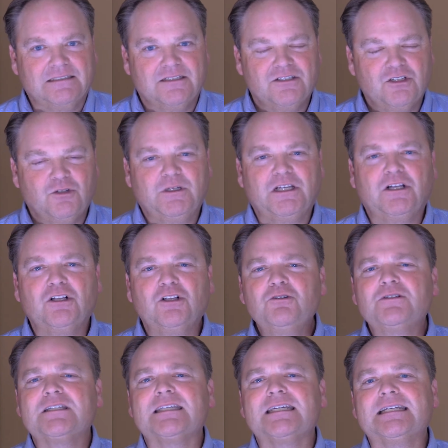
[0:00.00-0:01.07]
So it
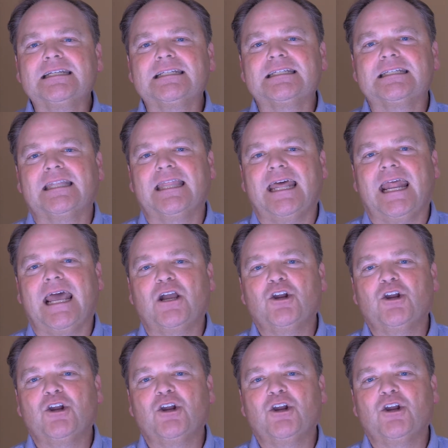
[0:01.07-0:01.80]
includes things that